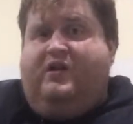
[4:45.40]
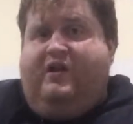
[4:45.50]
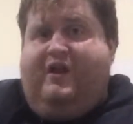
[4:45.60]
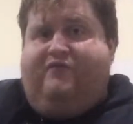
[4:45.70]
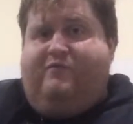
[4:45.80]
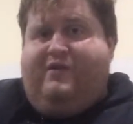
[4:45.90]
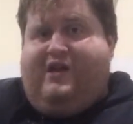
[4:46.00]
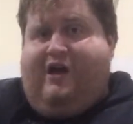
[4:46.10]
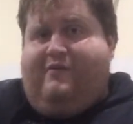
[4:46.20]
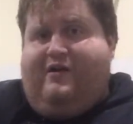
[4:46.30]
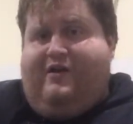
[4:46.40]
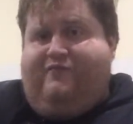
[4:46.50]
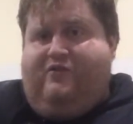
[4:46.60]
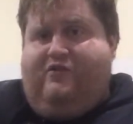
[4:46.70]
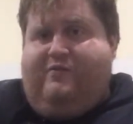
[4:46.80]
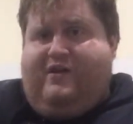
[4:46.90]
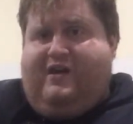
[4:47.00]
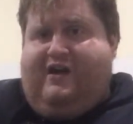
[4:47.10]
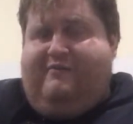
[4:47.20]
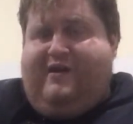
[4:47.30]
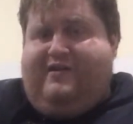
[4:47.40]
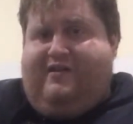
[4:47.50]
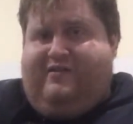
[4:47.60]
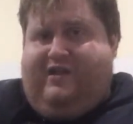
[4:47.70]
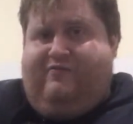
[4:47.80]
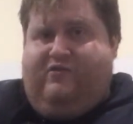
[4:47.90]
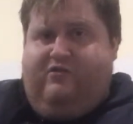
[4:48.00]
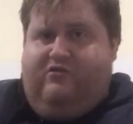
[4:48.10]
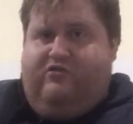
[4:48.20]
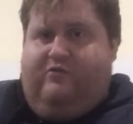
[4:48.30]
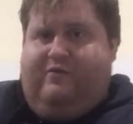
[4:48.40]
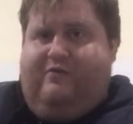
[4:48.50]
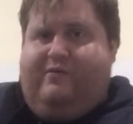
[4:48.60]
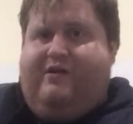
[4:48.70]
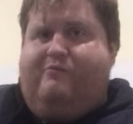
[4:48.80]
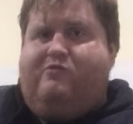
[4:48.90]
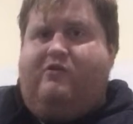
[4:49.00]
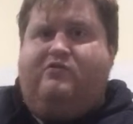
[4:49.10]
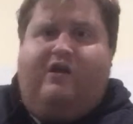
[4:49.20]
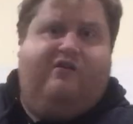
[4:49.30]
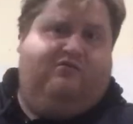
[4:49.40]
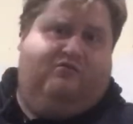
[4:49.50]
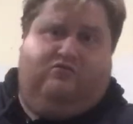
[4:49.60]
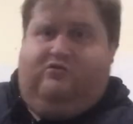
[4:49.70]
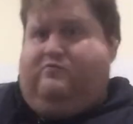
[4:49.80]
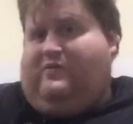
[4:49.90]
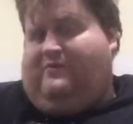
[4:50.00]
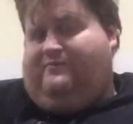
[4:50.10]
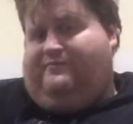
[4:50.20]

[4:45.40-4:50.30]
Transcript: If you become a successful YouTuber, become a well-known YouTuber.